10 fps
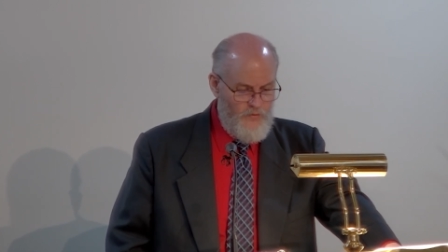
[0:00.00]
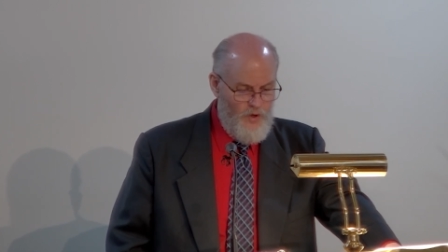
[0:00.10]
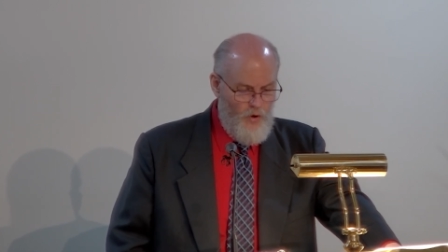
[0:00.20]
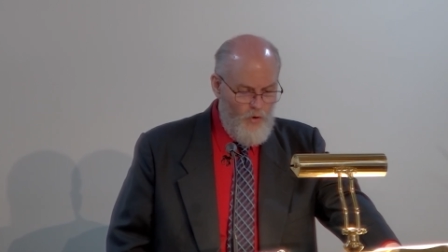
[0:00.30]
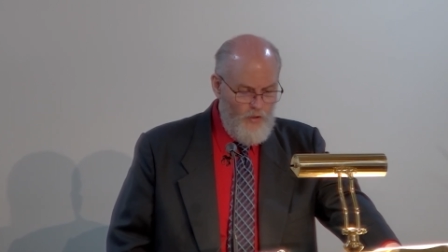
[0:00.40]

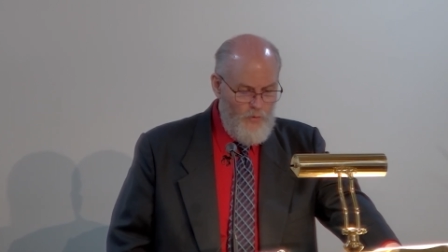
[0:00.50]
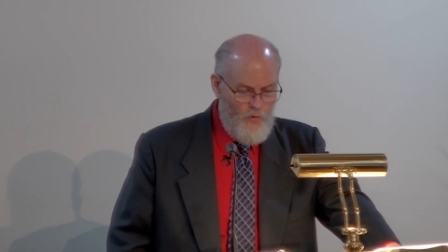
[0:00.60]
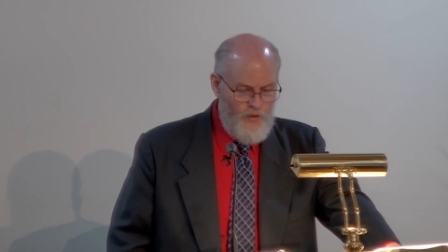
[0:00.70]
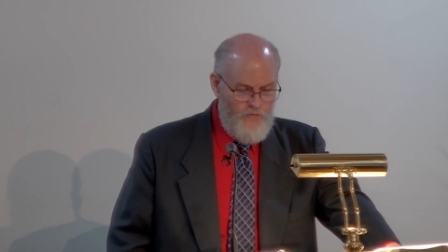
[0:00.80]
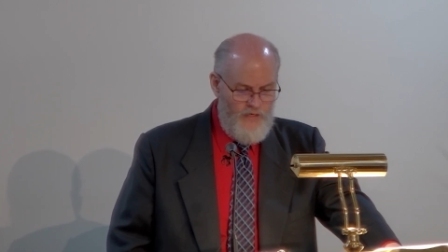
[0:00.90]
the Holy
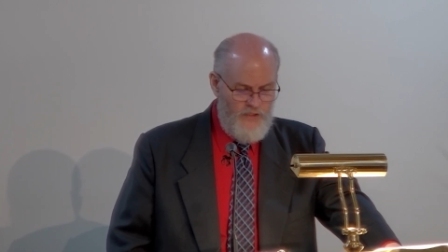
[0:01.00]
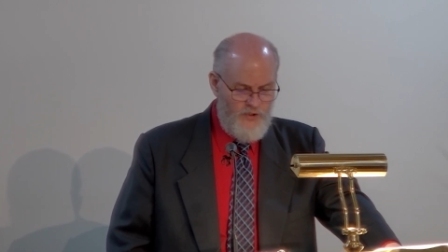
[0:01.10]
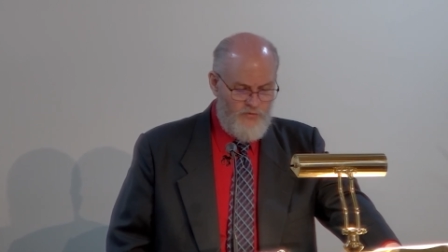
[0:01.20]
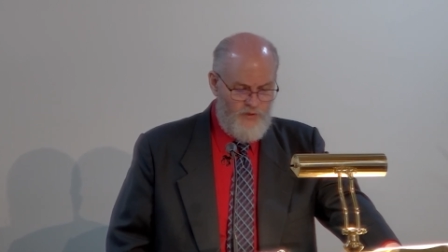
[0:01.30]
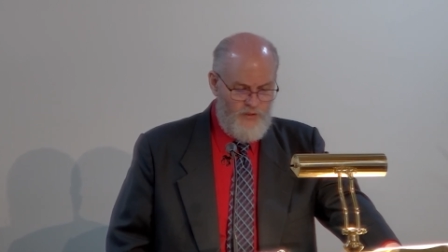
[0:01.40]
One of
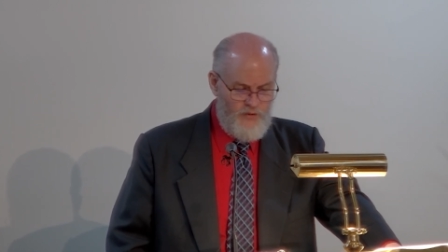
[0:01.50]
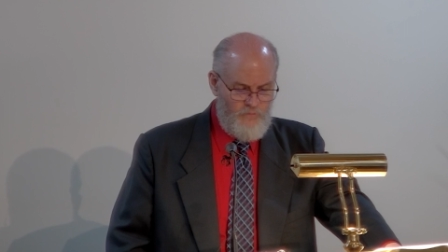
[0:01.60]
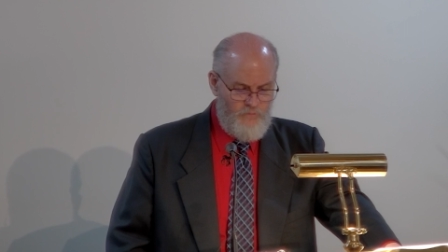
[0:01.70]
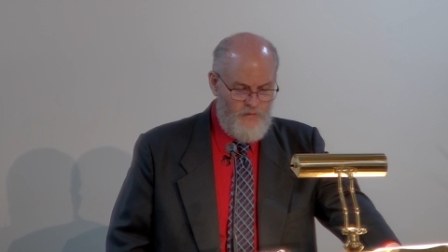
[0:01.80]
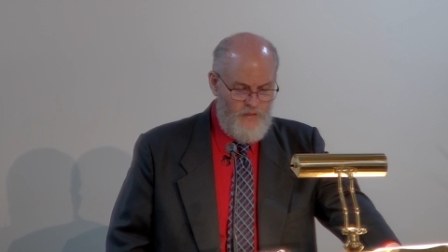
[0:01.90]
Israel,
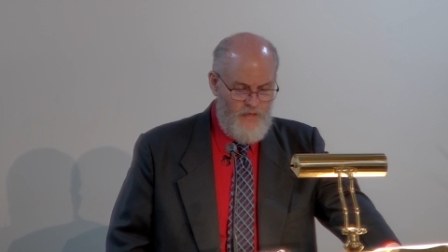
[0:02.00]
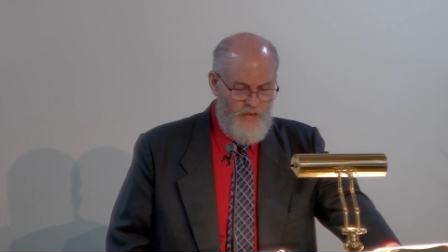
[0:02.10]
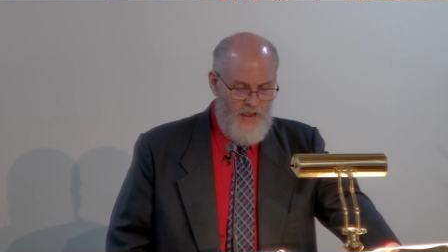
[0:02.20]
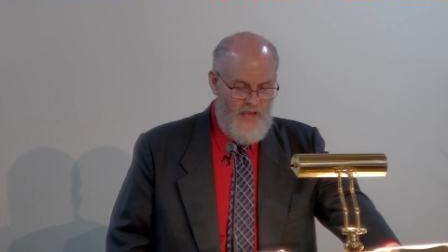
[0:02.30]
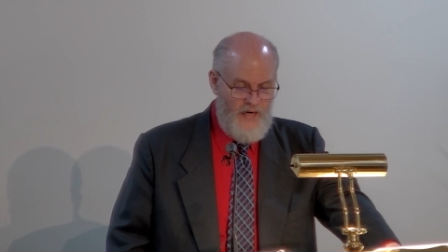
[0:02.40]

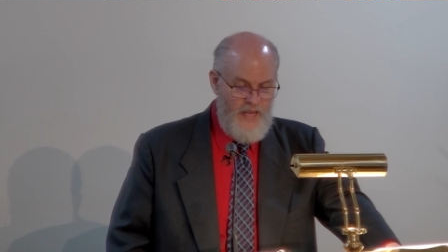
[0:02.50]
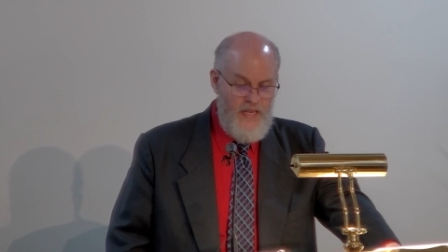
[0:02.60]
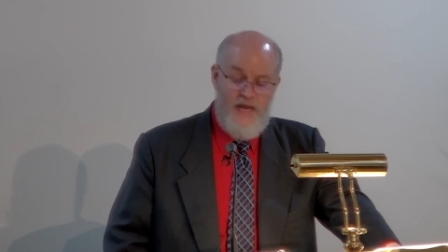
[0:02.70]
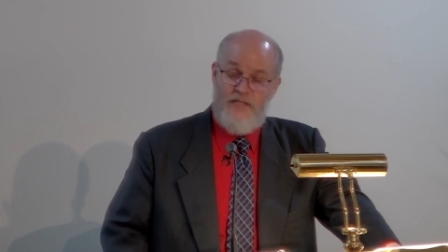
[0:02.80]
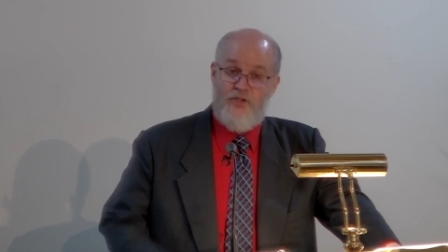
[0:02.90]
and
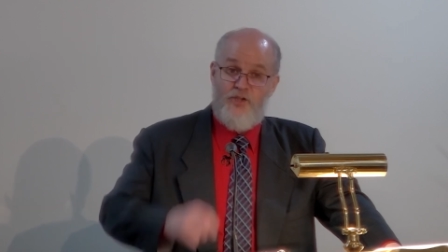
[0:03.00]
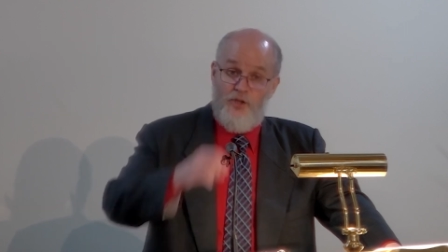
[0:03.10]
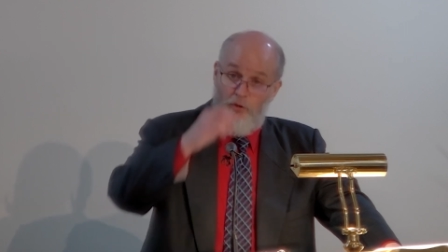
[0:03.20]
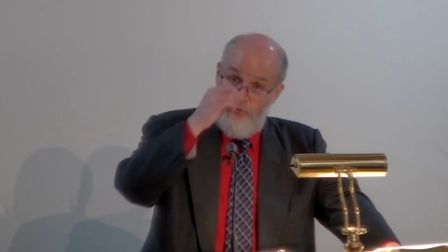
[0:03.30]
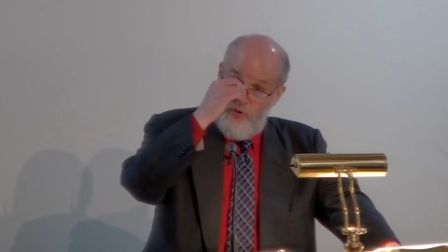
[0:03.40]
he has
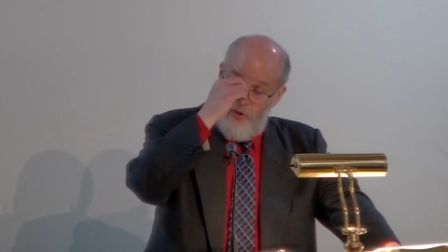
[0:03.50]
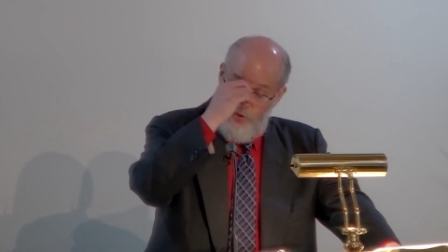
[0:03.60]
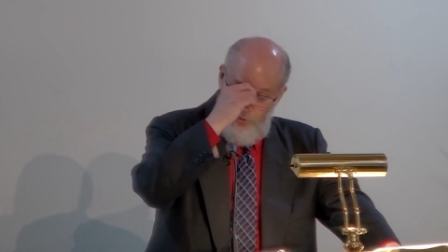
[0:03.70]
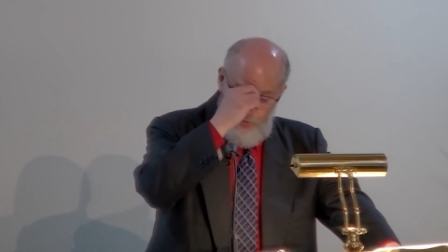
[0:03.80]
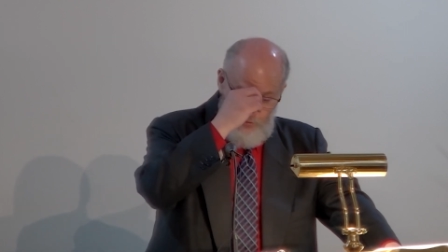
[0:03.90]

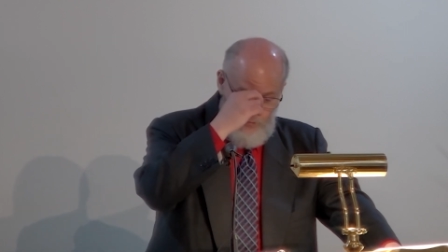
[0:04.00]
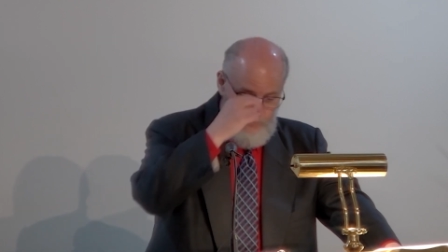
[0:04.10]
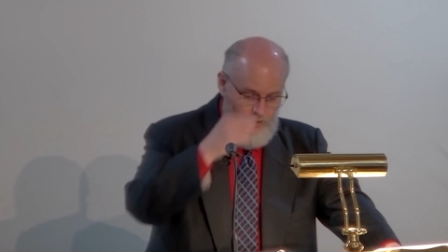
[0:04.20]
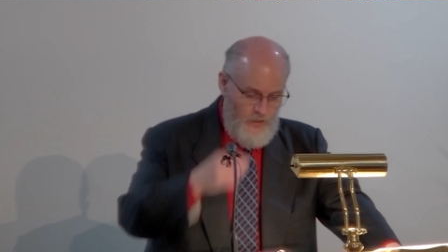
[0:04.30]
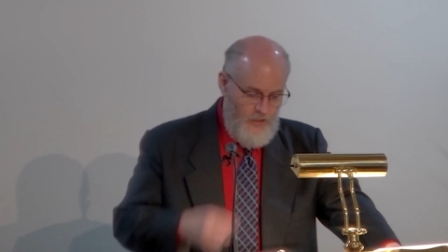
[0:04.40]
chosen you.
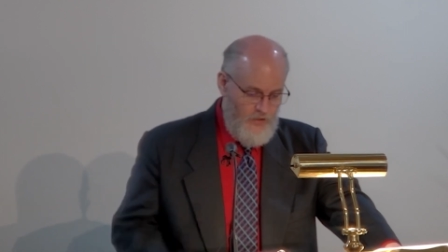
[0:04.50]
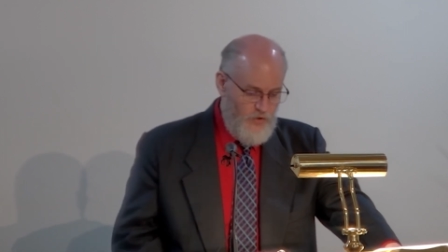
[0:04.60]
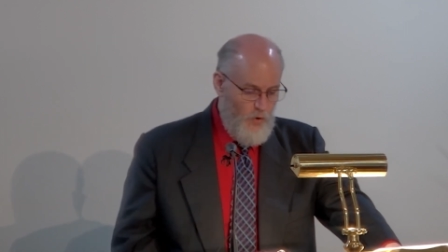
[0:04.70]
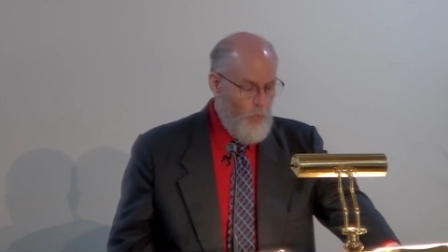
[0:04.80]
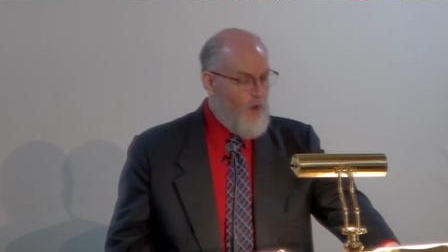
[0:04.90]

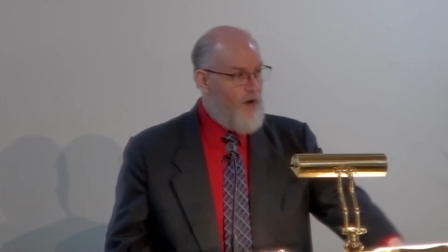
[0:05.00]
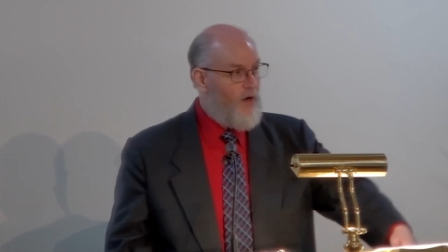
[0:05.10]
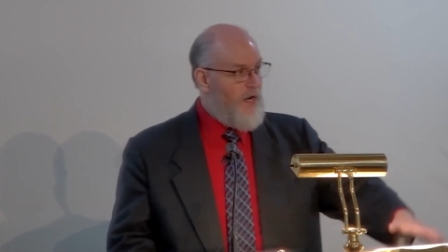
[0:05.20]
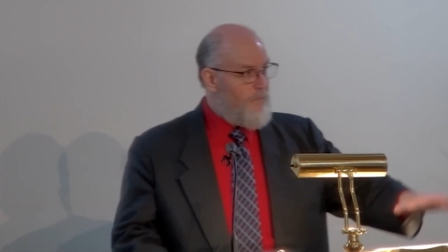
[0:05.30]
So where